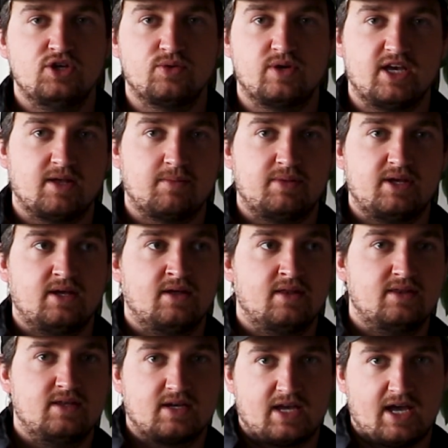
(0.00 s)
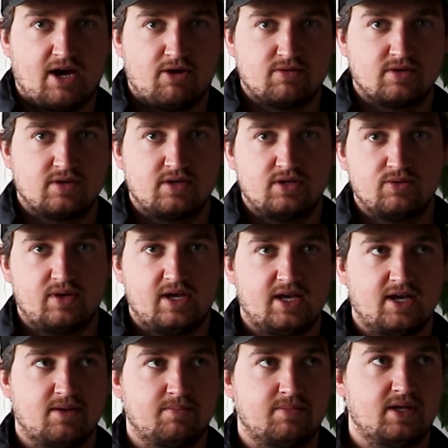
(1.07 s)
You can't be the accountant. You
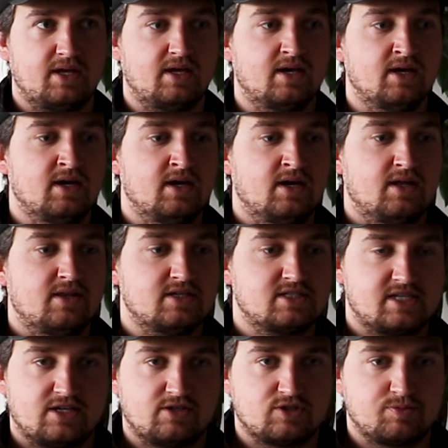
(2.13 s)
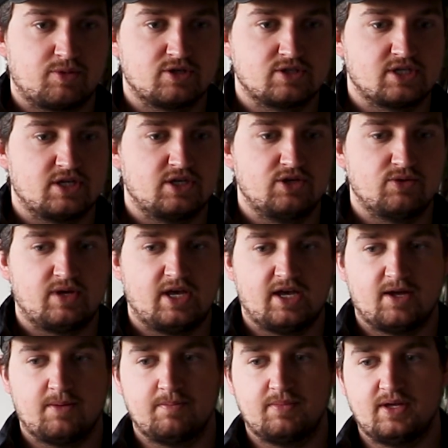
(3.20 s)
can't be the salesperson. You
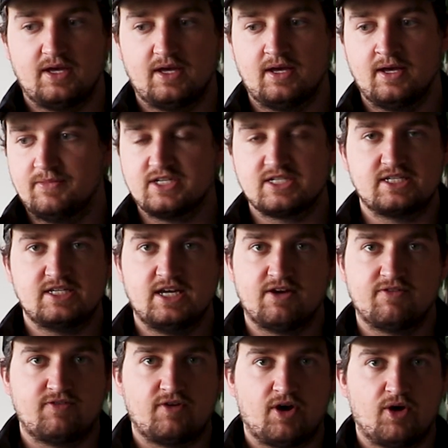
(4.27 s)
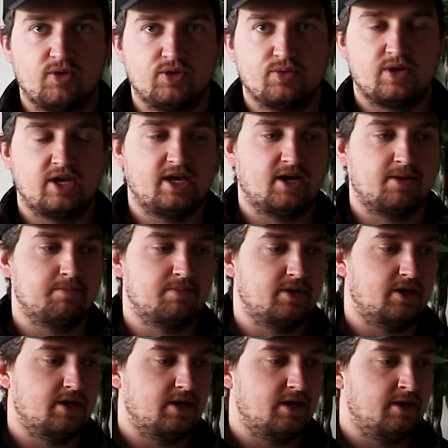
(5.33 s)
can't be the C F O. You can't
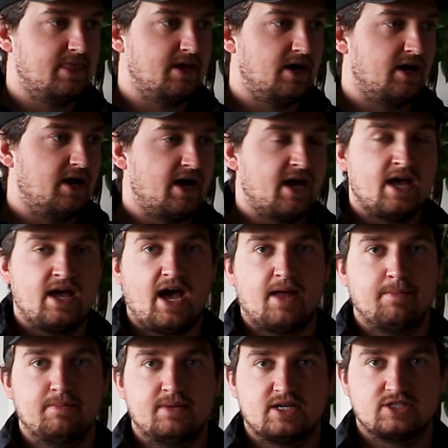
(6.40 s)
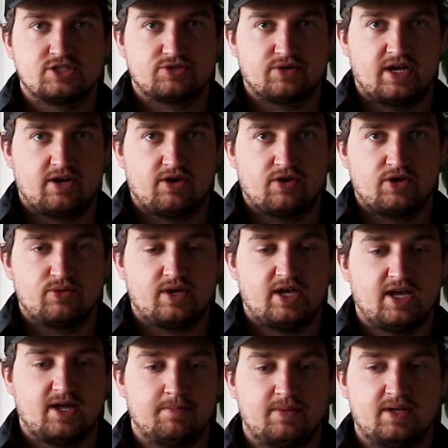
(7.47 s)
be the administrator. You
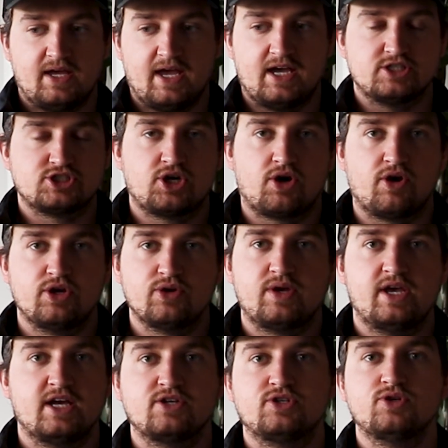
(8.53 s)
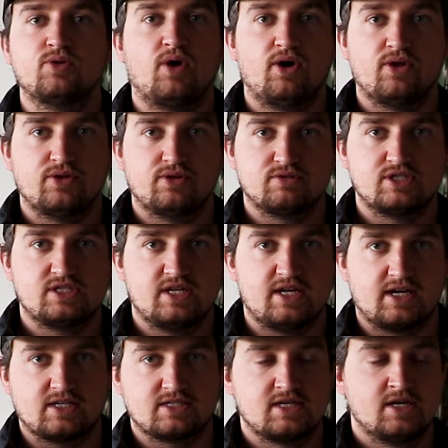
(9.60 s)
can't be H R. You can't do all those
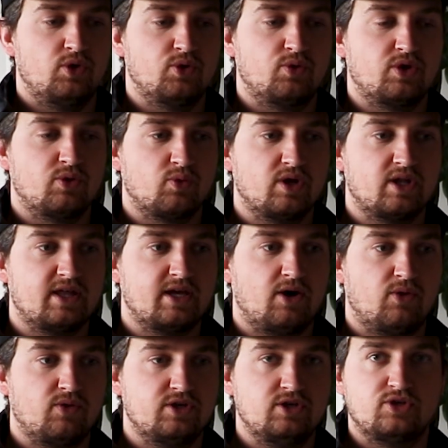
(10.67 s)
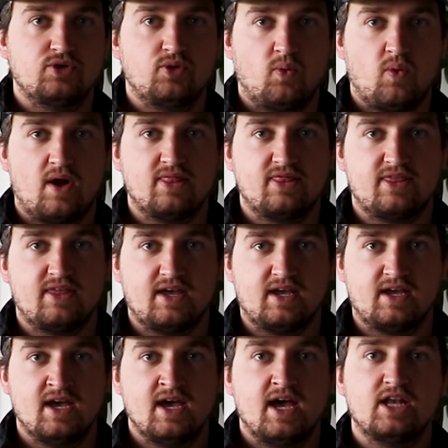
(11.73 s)
things. You can really only do one
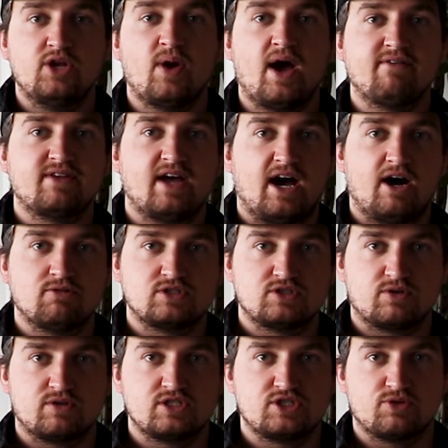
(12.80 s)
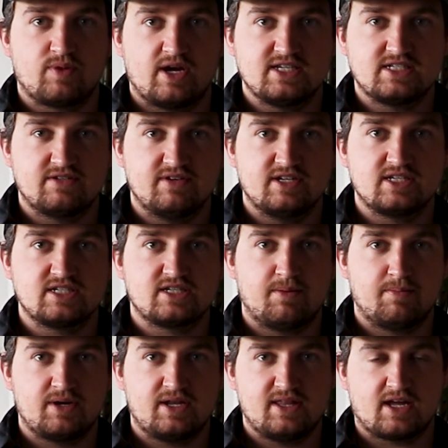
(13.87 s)
thing, and you have to outsource the rest of it to
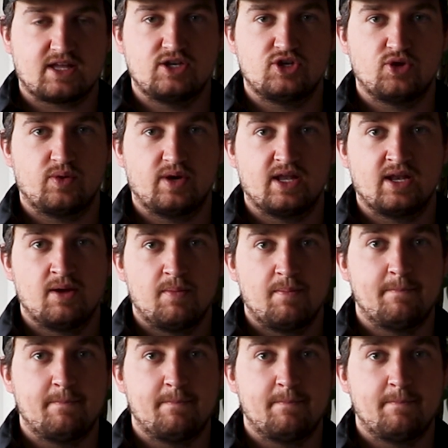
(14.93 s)
somebody that can do it